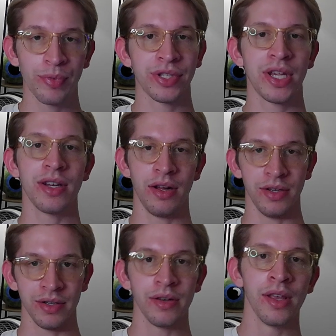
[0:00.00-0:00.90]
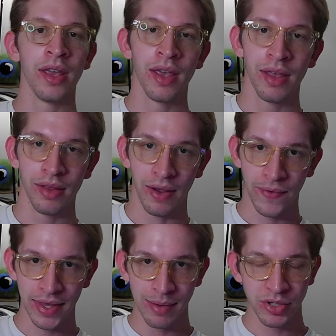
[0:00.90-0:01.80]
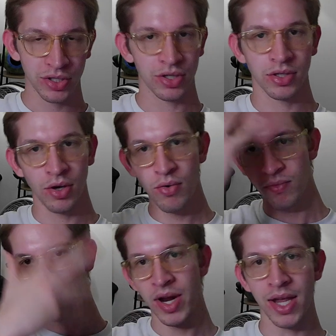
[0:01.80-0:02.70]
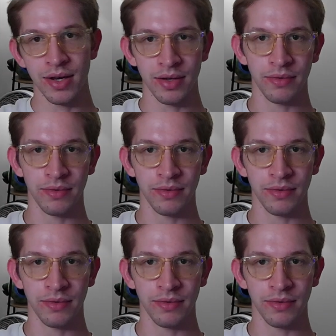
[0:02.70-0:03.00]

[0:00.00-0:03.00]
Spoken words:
skin color. I feel like I'm just so red.